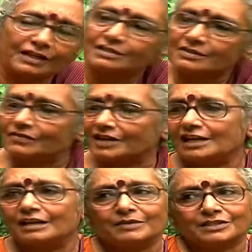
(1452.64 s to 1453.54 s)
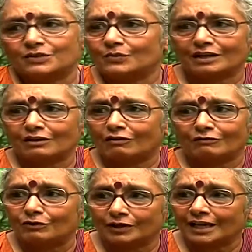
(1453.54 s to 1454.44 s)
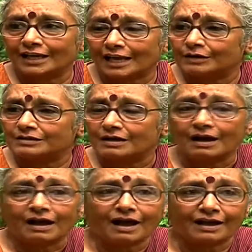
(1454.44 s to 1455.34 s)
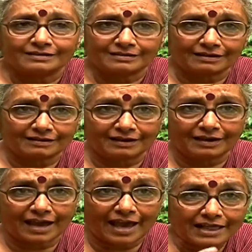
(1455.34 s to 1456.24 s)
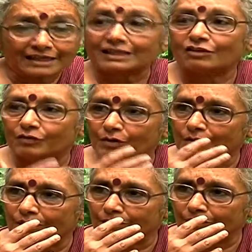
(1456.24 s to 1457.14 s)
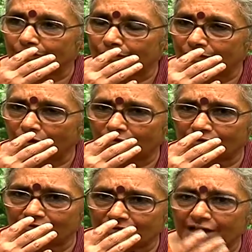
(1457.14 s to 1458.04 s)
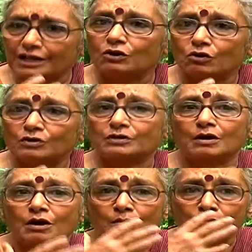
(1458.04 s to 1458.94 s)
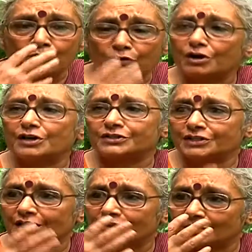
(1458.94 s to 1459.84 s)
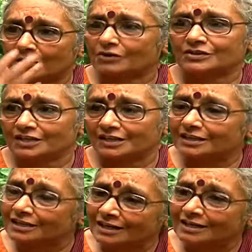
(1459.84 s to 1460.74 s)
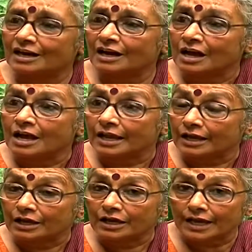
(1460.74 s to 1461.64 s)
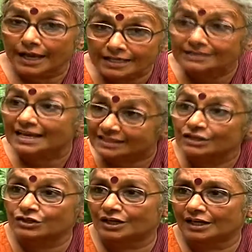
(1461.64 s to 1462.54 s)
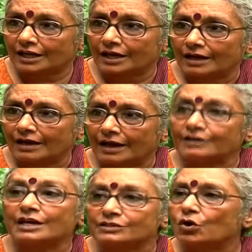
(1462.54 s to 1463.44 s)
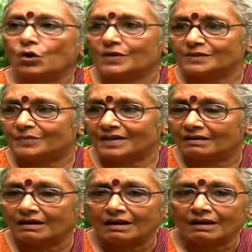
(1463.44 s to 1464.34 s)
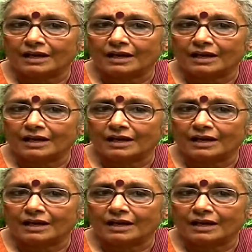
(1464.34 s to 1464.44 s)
think it's a very limited way of looking at the health of a very good pluralistic democracy that India is essentially and has always been.